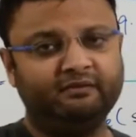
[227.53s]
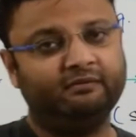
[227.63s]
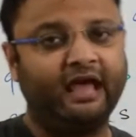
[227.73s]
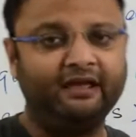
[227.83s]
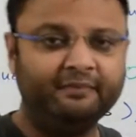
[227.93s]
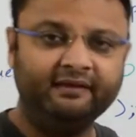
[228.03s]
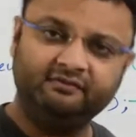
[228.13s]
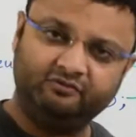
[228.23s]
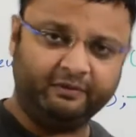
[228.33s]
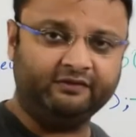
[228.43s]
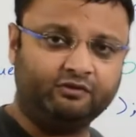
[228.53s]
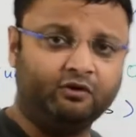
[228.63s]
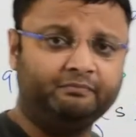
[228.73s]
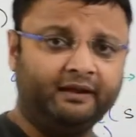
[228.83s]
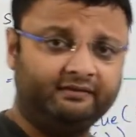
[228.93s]
time and space
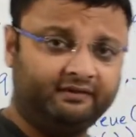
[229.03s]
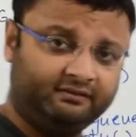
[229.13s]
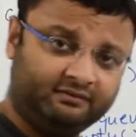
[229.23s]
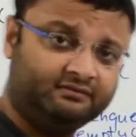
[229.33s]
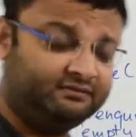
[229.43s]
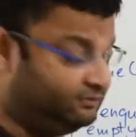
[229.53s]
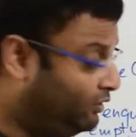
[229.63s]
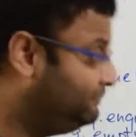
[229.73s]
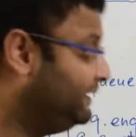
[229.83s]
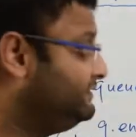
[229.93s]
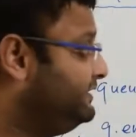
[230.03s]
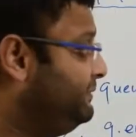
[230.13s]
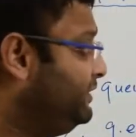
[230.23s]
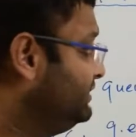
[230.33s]
complexity, because